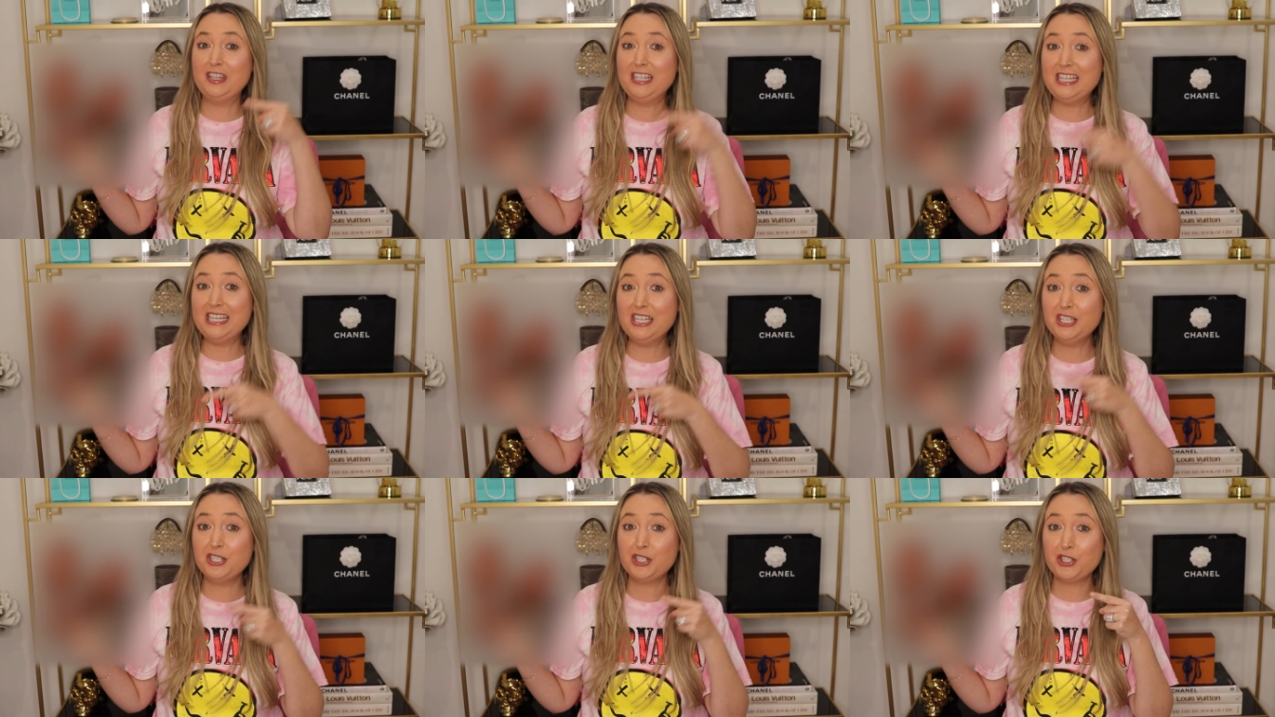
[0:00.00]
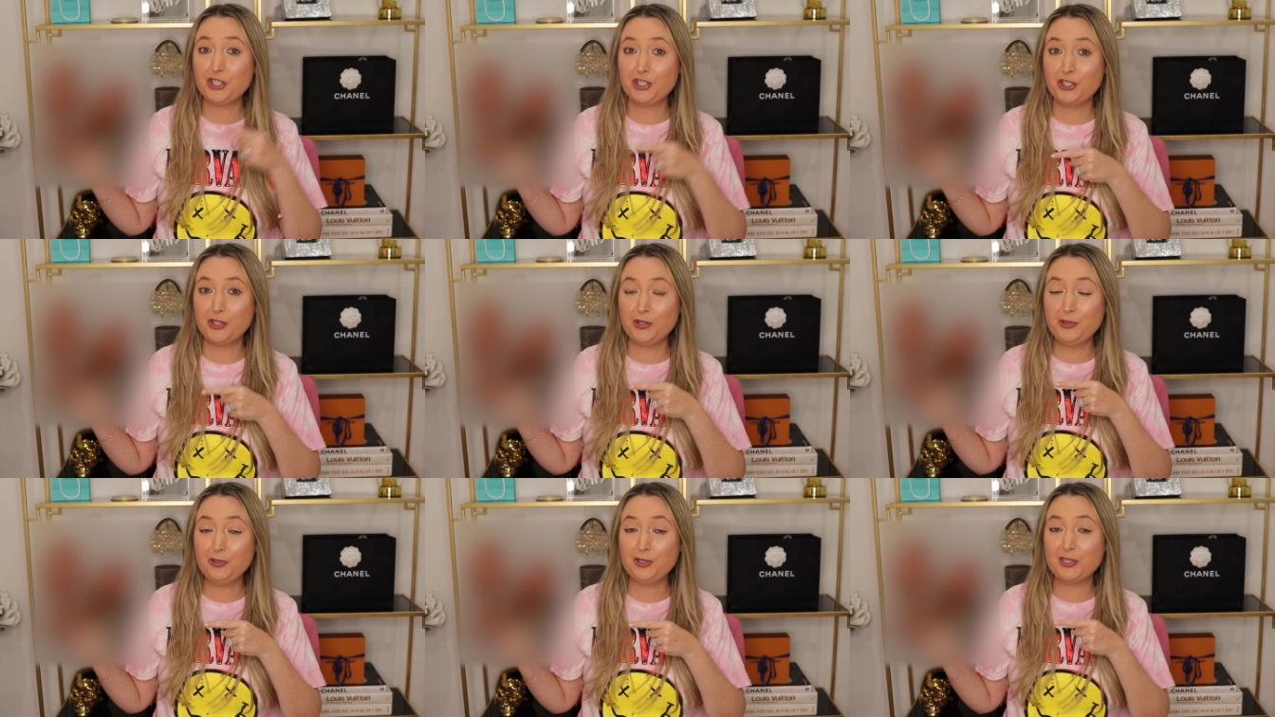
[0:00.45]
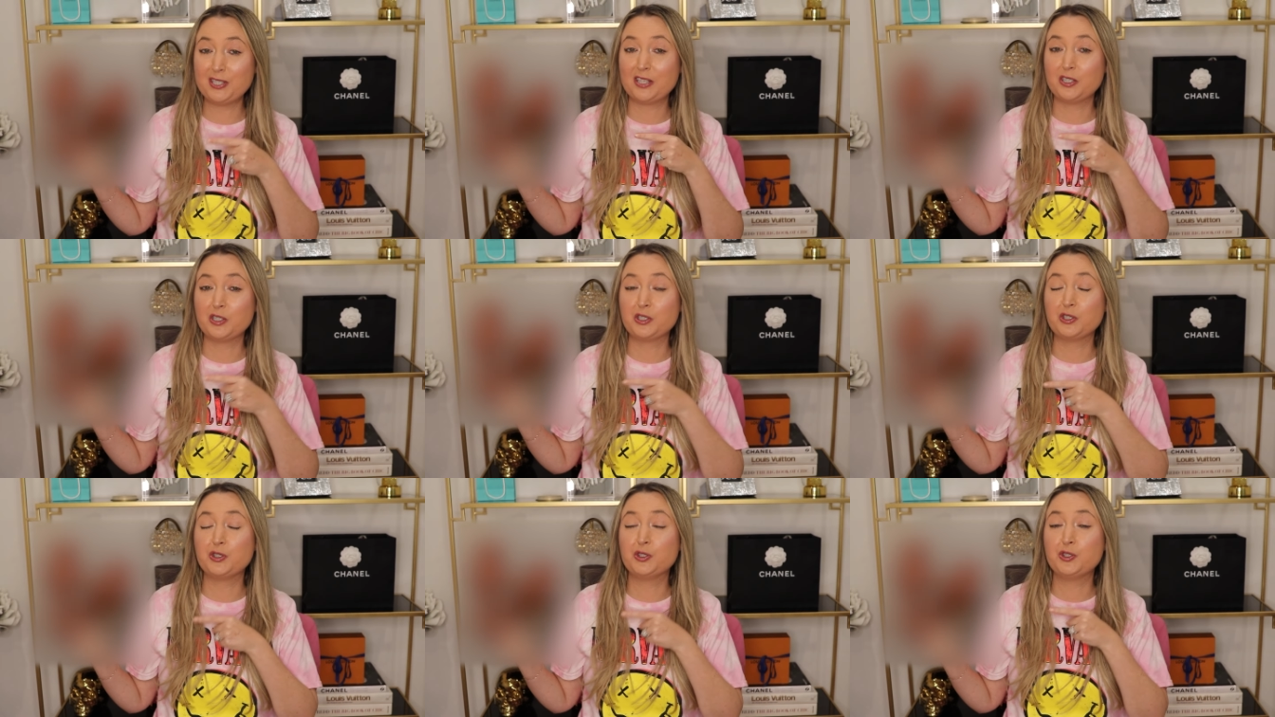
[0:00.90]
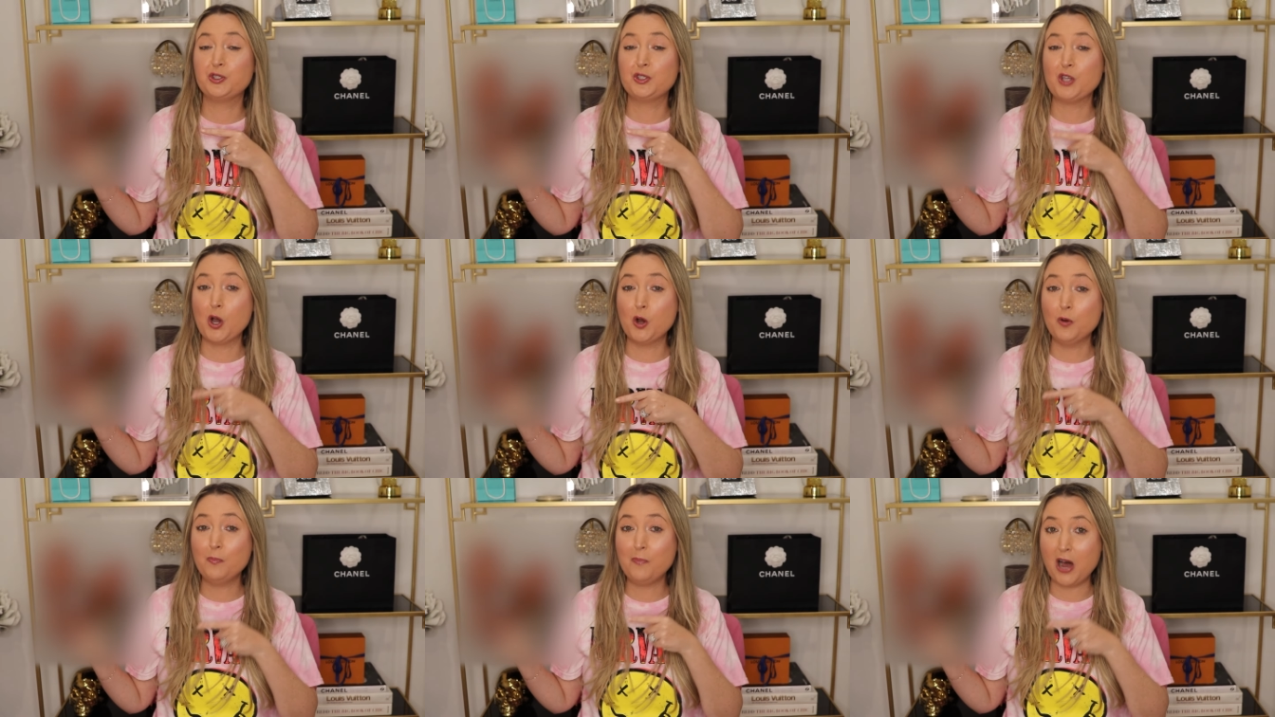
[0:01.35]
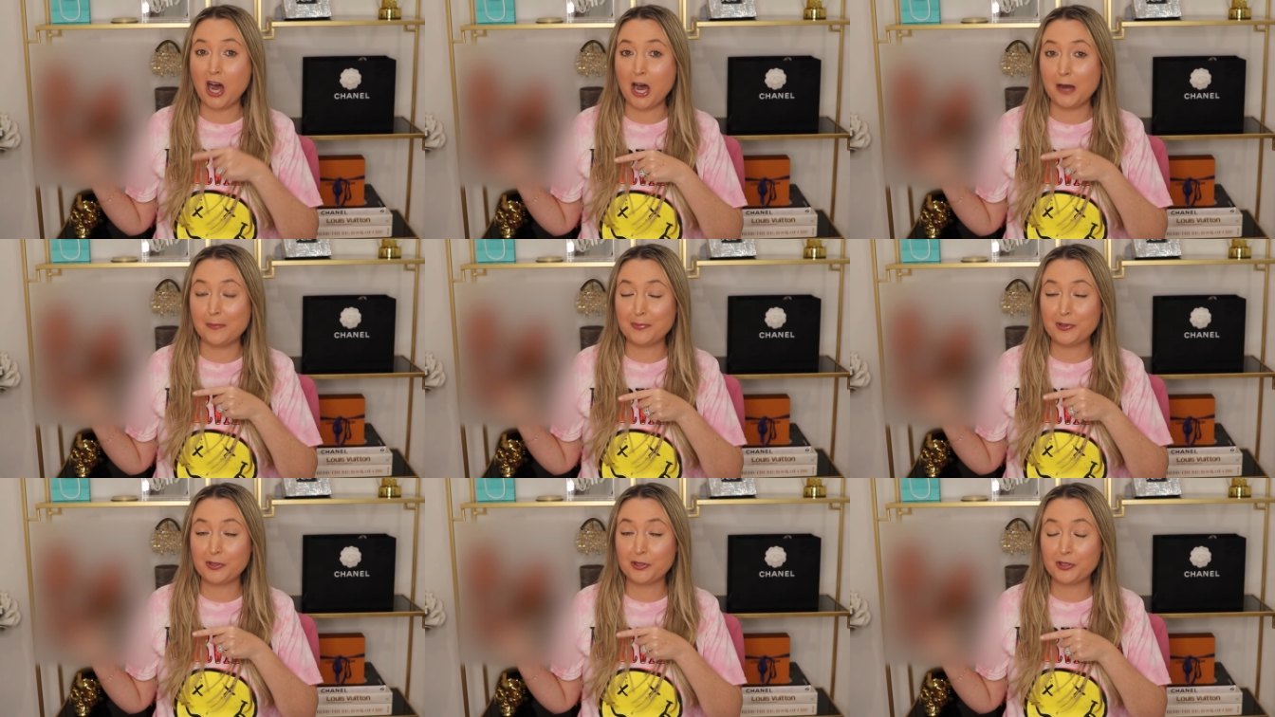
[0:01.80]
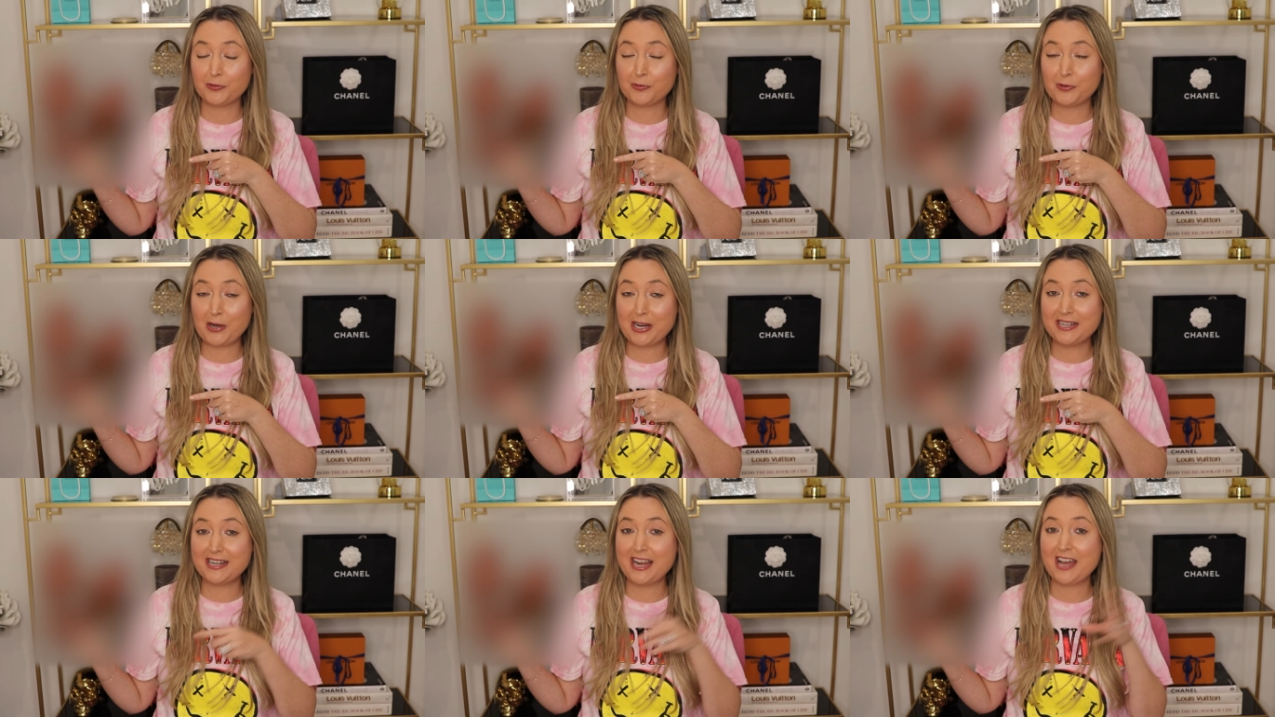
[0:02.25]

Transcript: these shoes that are so popular right